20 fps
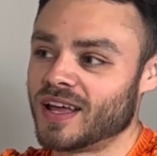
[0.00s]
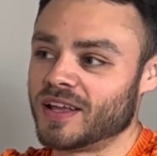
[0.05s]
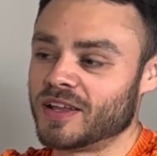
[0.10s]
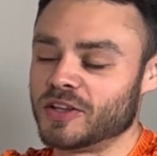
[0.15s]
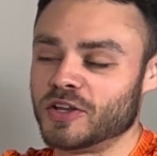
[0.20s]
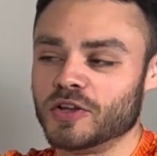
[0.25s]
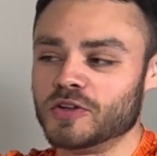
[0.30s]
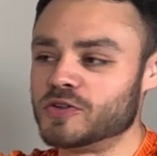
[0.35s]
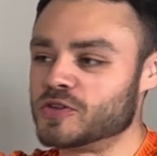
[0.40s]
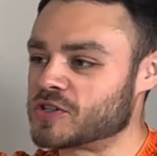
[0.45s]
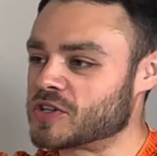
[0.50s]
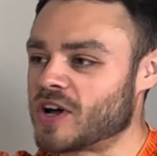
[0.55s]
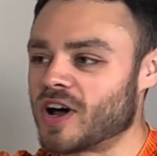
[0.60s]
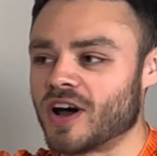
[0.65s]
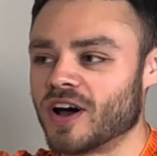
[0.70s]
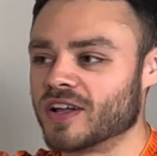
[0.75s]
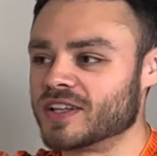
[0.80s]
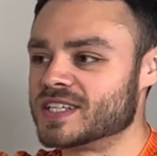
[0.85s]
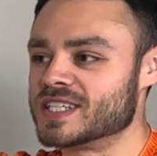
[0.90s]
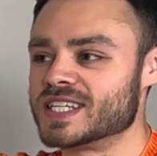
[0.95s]
You just
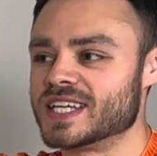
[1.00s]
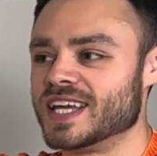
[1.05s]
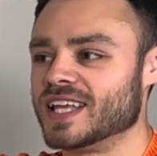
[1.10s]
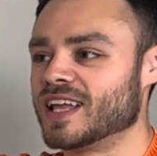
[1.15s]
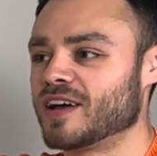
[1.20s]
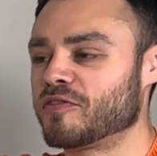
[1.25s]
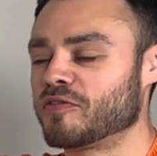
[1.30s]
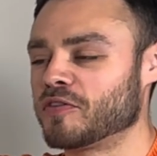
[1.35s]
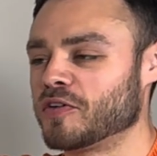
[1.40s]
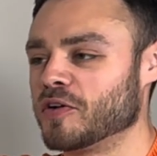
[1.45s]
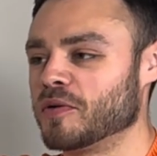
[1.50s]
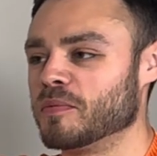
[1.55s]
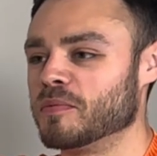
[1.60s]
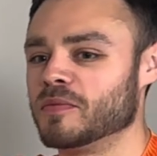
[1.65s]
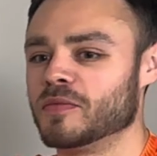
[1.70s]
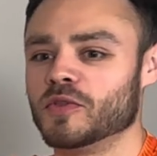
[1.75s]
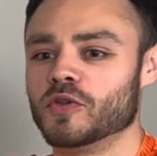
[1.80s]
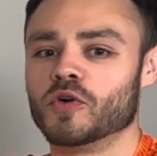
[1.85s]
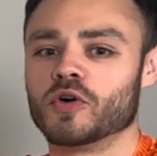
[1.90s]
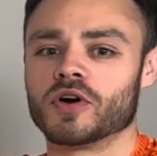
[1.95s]
can't see that from
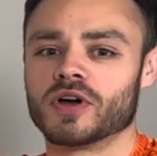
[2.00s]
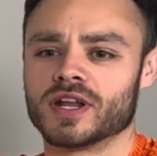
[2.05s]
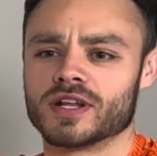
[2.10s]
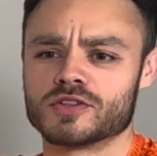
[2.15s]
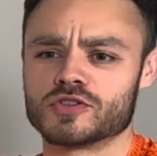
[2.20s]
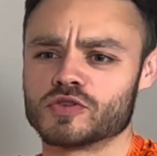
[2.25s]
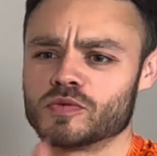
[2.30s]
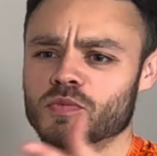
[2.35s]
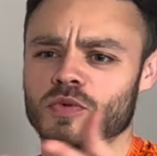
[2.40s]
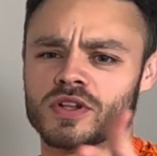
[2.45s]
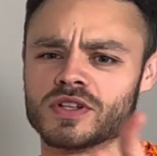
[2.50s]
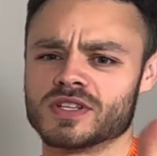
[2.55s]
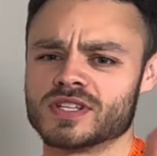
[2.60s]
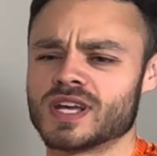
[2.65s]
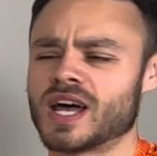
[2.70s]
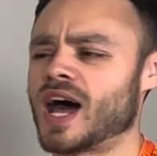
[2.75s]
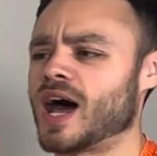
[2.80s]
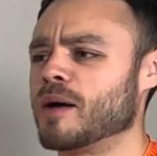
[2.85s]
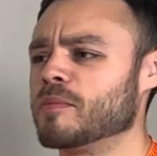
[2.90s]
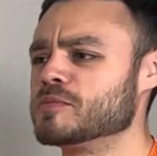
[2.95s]
looking at someone's
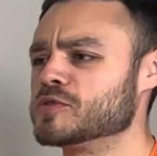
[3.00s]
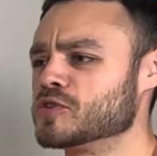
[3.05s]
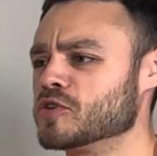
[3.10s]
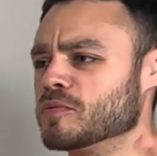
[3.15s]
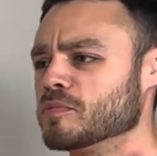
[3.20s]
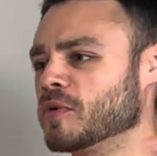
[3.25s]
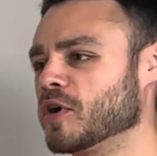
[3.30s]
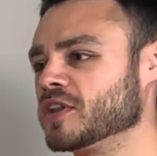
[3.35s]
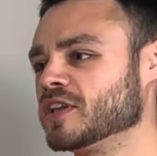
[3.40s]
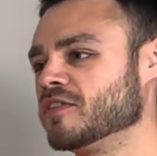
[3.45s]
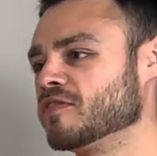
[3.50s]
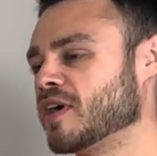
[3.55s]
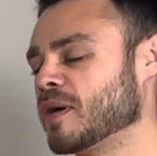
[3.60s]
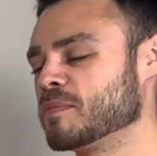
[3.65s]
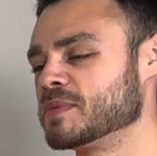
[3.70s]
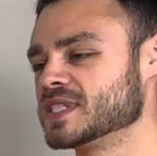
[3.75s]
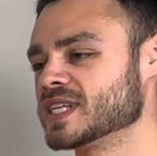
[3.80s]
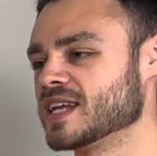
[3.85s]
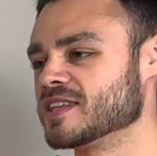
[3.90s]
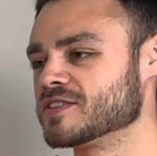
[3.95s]
abs or body fat
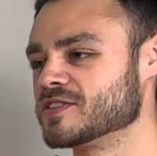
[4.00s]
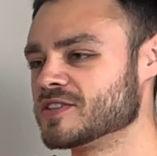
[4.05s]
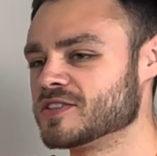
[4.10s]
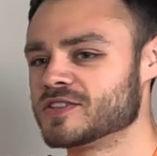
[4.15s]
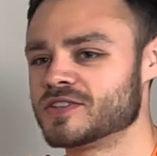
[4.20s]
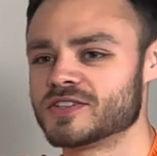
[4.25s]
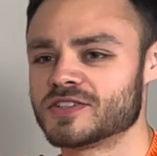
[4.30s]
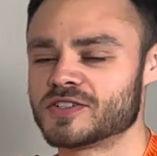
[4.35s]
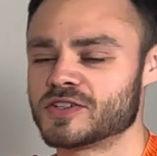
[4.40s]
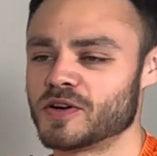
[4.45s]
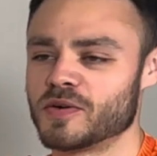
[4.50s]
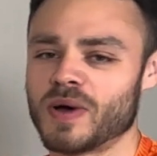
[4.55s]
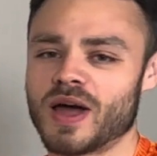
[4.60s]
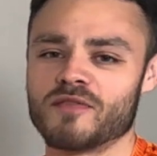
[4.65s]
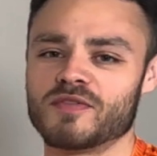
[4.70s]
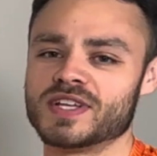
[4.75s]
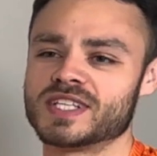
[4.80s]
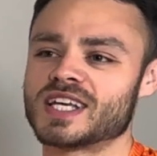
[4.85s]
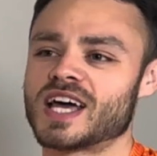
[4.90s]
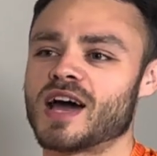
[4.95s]
percentage. So
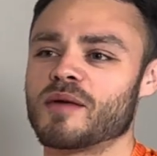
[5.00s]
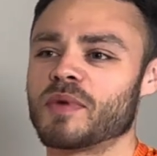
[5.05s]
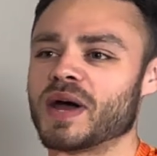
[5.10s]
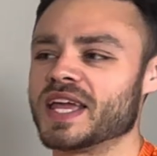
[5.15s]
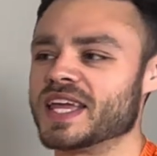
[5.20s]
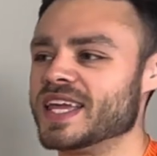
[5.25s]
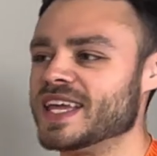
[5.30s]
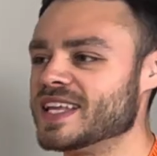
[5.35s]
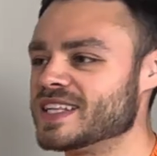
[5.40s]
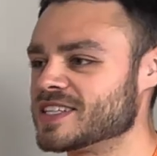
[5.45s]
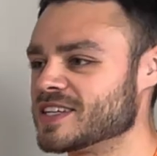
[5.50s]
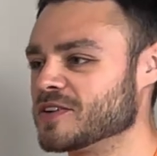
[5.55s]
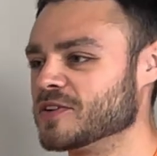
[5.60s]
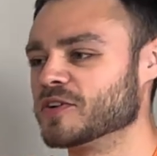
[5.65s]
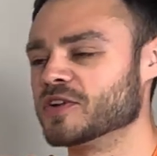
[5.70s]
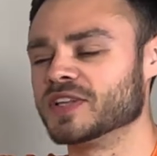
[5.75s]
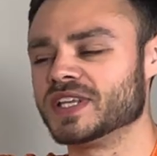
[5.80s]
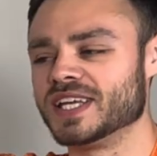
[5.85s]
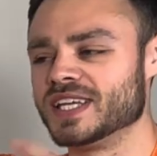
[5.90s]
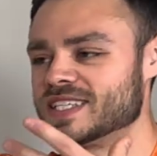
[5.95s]
every time I eat and
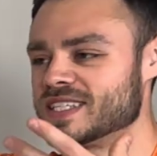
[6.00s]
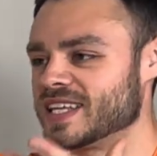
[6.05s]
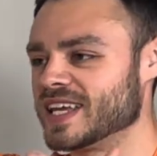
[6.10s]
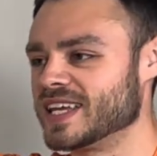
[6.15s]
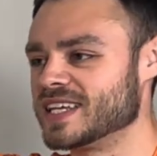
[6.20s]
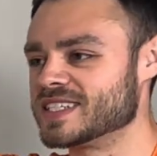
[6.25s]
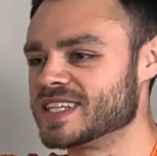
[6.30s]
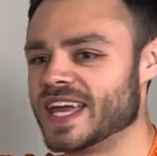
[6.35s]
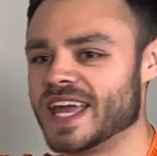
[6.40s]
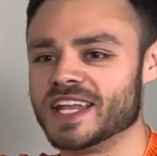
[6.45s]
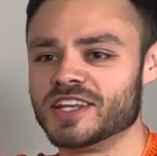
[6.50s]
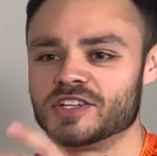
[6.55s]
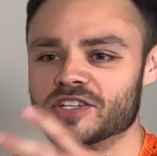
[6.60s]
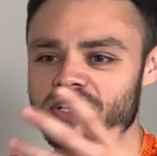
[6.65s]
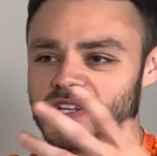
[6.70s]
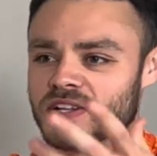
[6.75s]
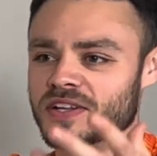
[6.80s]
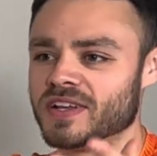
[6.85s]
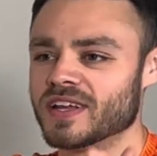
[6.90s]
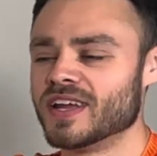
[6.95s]
all these things,
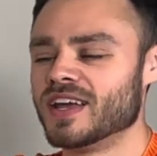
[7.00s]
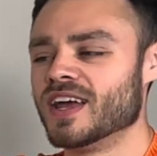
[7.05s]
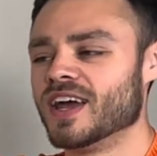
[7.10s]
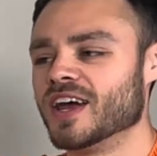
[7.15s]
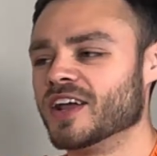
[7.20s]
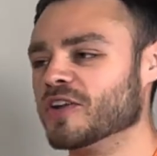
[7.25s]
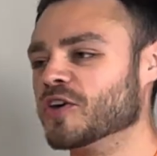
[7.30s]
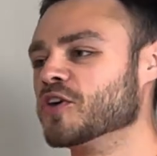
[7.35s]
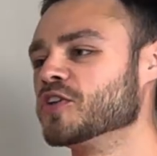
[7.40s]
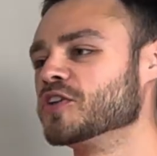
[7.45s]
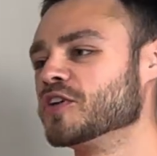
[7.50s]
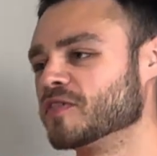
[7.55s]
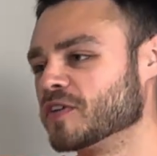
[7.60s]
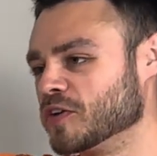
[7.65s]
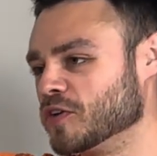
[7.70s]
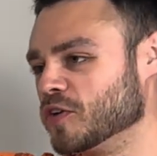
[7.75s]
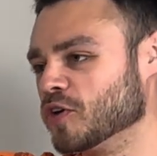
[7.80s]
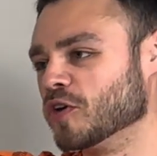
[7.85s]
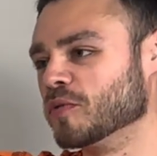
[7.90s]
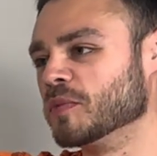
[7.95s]
insulin and all the other
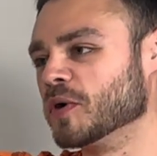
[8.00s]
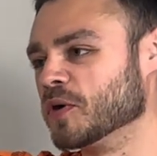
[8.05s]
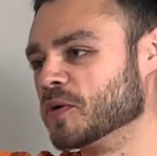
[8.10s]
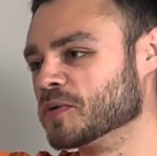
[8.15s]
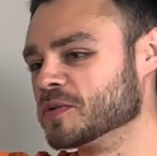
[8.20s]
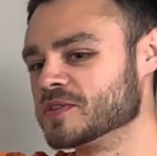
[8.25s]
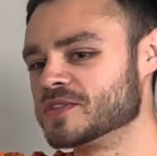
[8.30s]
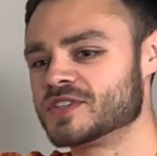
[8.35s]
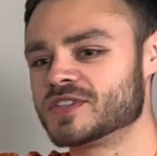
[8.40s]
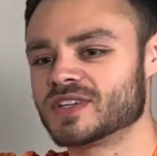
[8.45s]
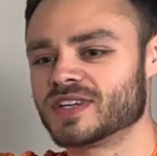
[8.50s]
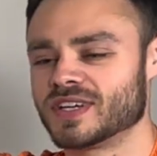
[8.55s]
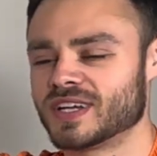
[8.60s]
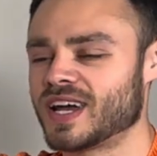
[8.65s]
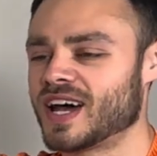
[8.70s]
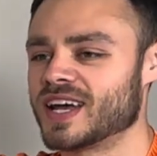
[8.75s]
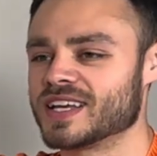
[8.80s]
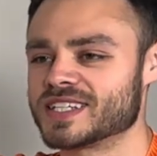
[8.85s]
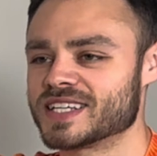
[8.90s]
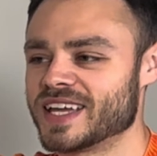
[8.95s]
hormones and
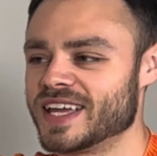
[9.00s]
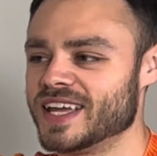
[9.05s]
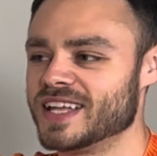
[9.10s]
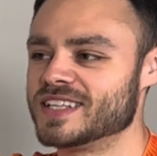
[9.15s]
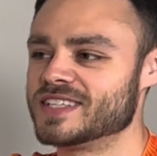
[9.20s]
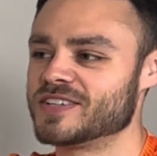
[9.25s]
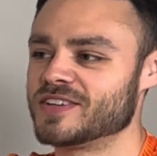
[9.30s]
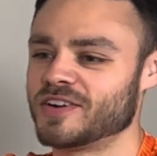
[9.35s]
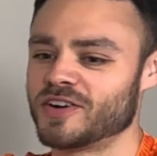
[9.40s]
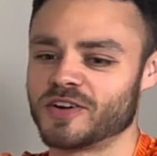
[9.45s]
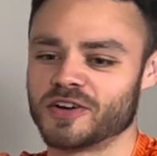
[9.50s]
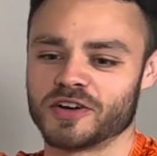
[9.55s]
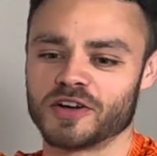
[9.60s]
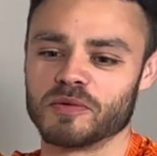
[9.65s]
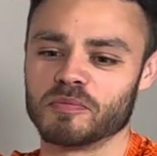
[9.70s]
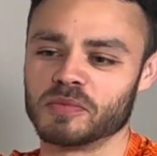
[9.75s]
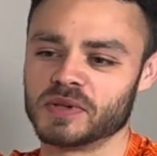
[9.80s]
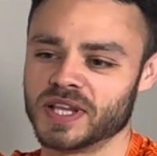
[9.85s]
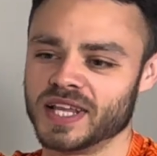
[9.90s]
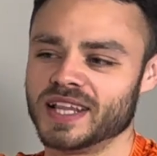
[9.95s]
cascades are
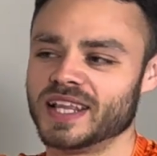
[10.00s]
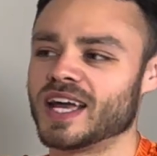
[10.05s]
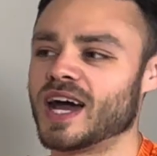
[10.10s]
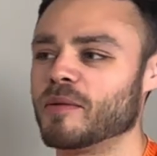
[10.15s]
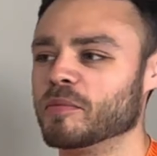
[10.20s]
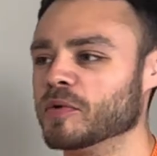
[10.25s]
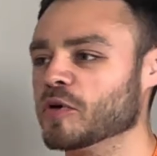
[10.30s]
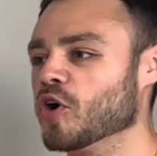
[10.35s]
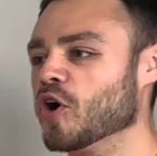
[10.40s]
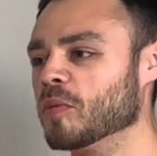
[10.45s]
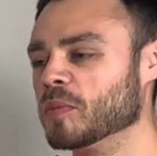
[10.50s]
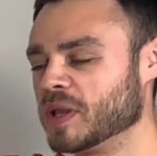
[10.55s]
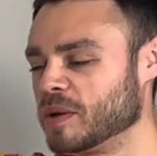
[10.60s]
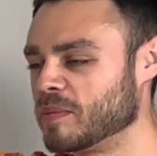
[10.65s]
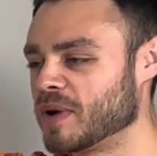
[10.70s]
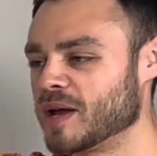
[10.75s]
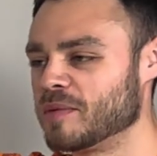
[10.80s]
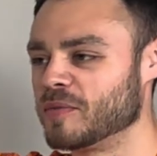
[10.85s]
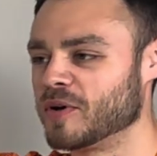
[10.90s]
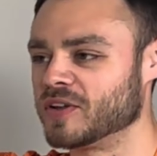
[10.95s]
completely abnormal in
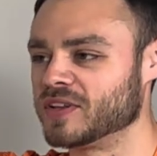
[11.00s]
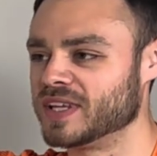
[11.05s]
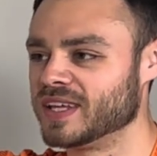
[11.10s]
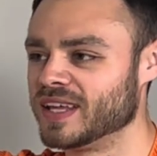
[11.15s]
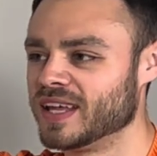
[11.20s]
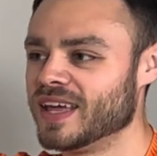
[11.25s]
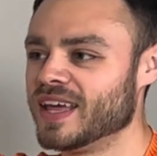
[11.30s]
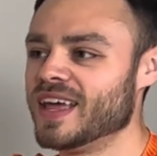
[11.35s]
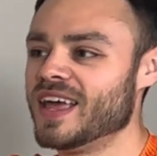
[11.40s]
my body.